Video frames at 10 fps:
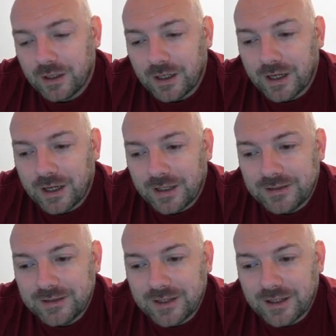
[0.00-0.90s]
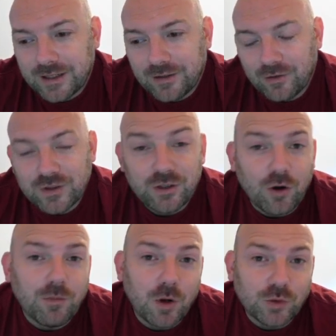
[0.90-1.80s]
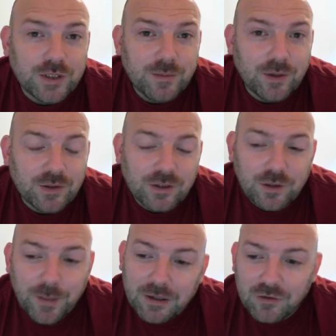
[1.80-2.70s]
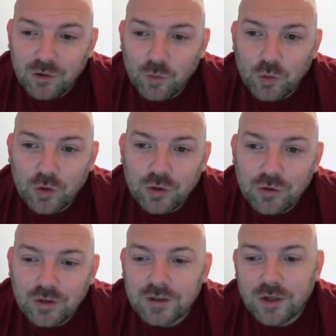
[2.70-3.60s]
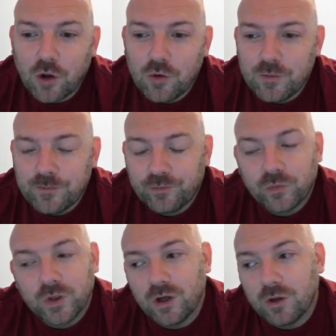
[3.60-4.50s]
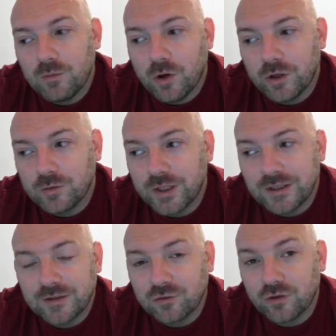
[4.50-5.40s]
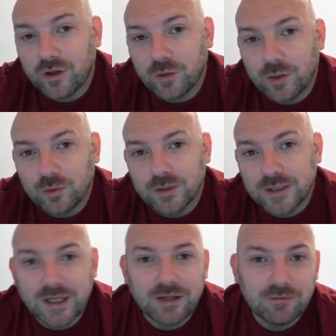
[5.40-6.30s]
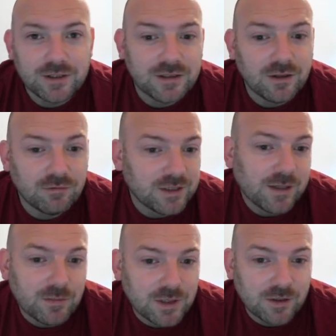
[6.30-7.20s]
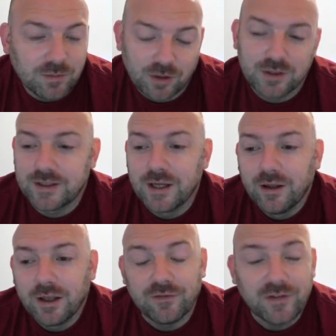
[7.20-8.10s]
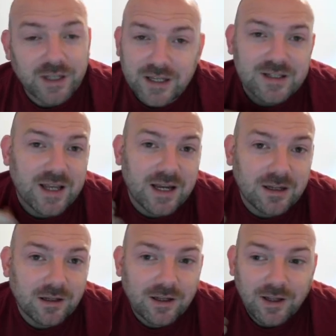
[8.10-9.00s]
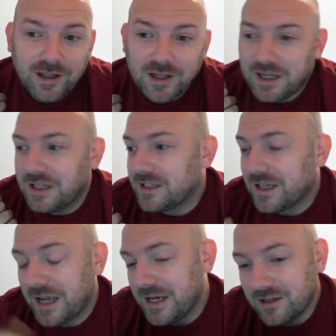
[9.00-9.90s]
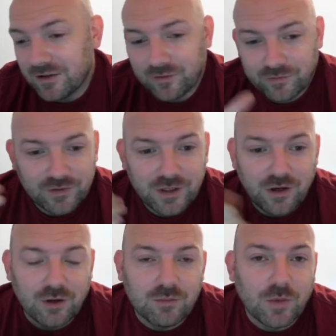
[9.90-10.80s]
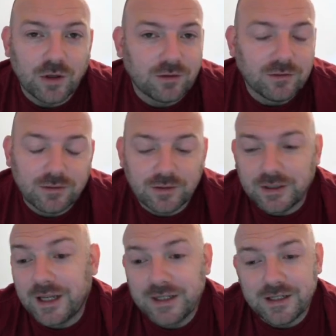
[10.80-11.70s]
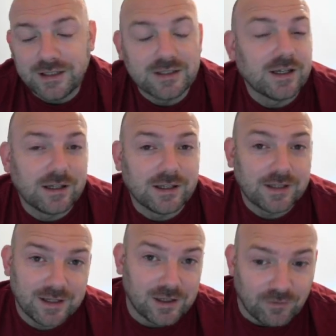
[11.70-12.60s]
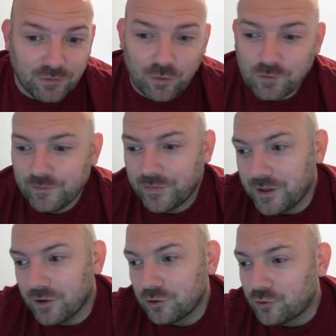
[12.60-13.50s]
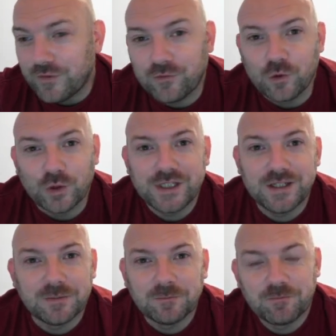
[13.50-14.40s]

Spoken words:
obviously you got multi-melters on the Paragon Warsuits. So, my objective straight away was to get rid of the Redemptor, because if he gets that into any of, my ladies, they're done for. Strength 14,